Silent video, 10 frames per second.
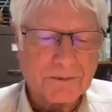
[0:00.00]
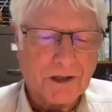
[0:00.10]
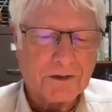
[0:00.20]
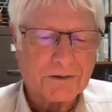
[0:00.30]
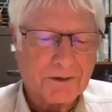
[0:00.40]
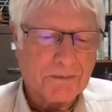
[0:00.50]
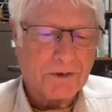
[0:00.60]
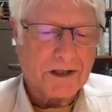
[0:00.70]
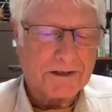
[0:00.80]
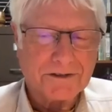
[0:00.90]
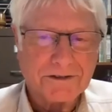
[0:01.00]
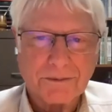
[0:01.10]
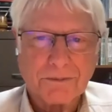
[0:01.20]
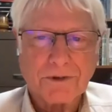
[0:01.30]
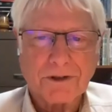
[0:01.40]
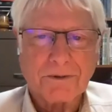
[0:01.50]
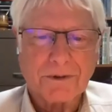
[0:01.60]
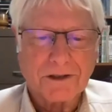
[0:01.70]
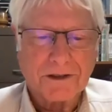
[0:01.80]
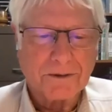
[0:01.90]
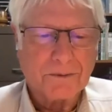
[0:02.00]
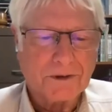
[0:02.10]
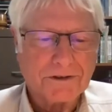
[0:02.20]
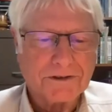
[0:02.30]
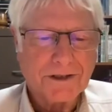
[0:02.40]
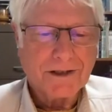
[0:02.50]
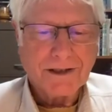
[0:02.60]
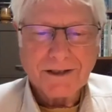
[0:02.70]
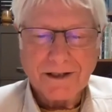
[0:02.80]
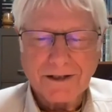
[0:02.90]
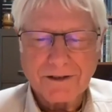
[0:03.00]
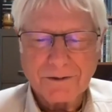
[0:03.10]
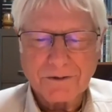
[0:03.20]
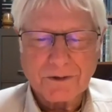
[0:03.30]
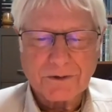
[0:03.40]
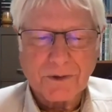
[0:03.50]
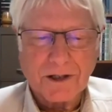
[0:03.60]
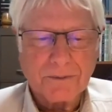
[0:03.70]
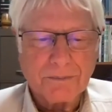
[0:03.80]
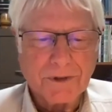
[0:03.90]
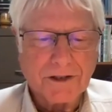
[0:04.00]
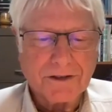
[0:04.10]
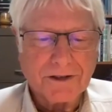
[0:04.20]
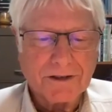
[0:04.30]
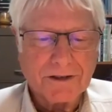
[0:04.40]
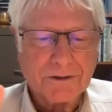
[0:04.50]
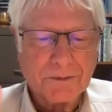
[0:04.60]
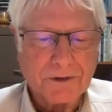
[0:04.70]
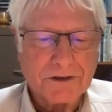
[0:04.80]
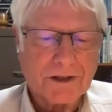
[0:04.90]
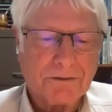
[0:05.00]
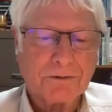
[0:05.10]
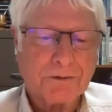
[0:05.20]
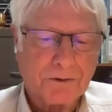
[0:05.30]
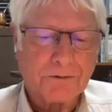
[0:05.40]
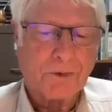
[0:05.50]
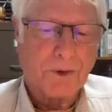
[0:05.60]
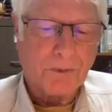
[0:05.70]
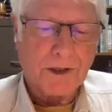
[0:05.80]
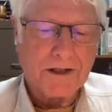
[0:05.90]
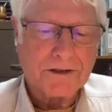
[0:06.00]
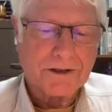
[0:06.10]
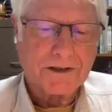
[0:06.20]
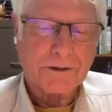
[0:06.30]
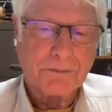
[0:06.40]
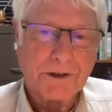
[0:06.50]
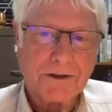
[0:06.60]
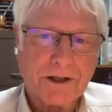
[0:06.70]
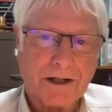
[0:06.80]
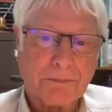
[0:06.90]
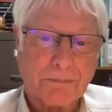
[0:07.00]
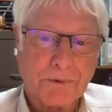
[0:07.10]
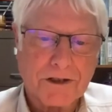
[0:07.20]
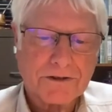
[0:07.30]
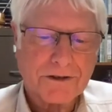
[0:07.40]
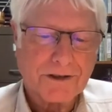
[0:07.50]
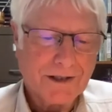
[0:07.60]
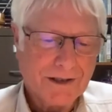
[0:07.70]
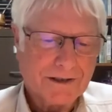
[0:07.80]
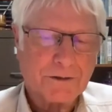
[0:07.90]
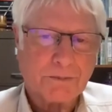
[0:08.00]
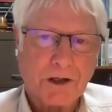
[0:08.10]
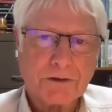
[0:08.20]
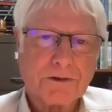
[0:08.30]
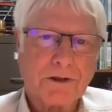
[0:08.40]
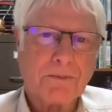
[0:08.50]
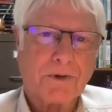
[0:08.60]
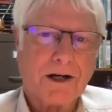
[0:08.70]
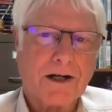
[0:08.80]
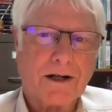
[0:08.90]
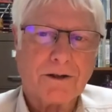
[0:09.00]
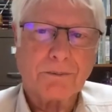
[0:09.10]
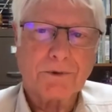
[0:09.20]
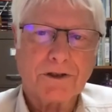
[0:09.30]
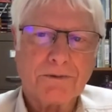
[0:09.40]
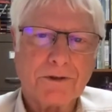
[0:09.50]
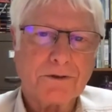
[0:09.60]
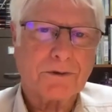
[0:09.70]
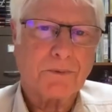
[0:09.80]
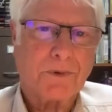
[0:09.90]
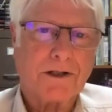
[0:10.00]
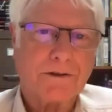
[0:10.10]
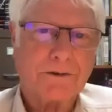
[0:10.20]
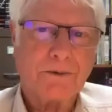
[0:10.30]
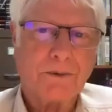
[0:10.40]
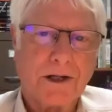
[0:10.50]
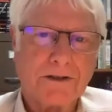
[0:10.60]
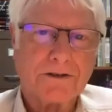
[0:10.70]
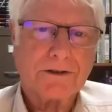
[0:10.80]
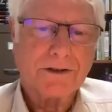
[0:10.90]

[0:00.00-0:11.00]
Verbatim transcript: stream rods and some really, really good ones. And I use those quite a bit. And they should be seven foot four weights. They should be kind of brisk. A small stream rod, I don't believe in using one and two weights